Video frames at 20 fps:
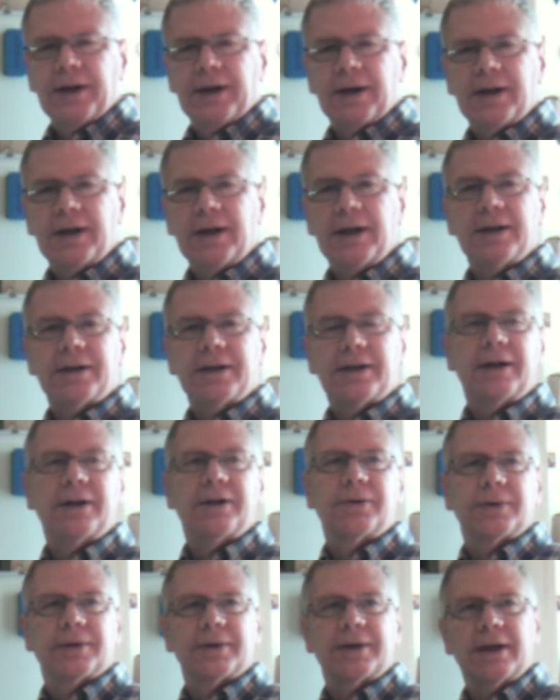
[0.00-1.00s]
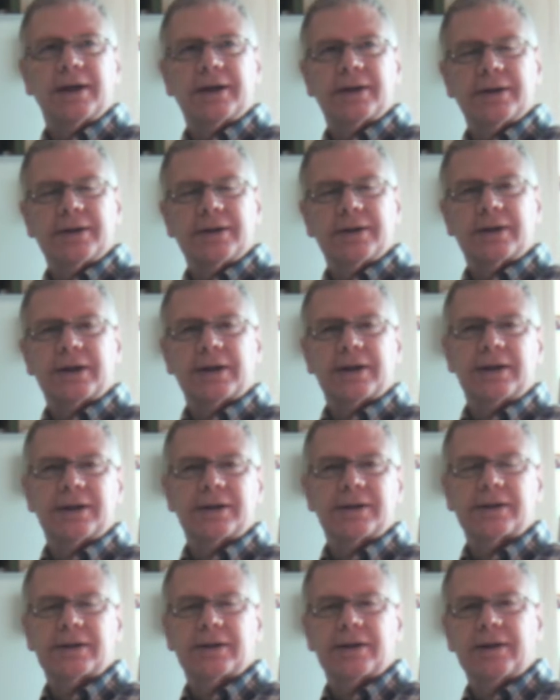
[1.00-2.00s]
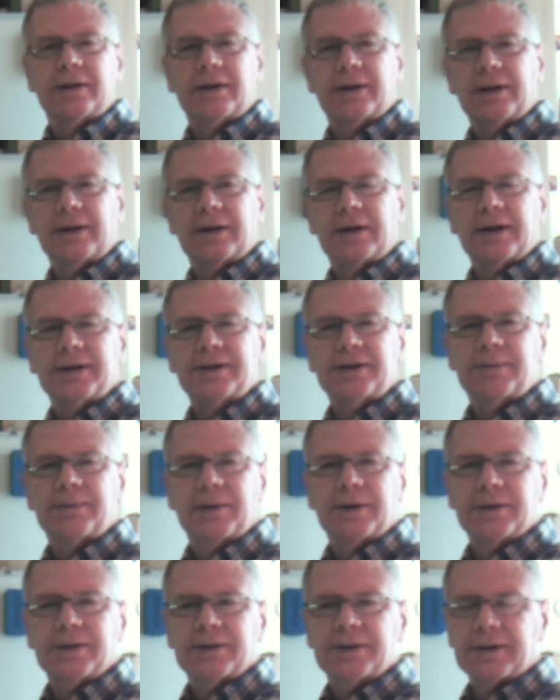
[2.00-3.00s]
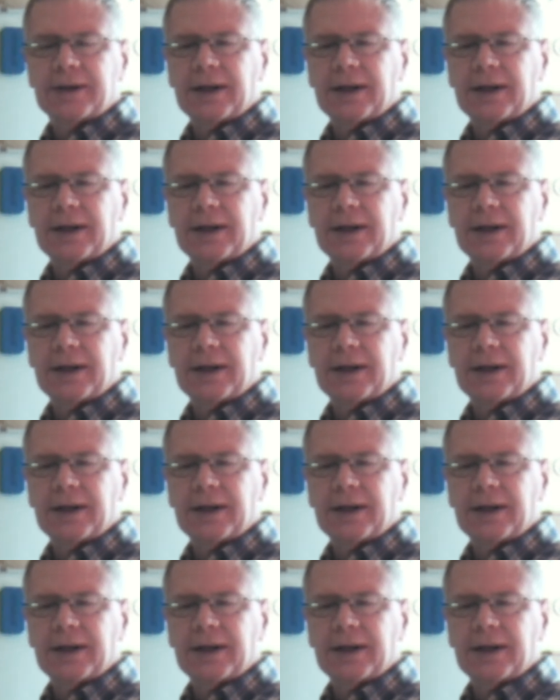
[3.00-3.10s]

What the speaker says: And then at the end, we'll take a look at this on Desmos.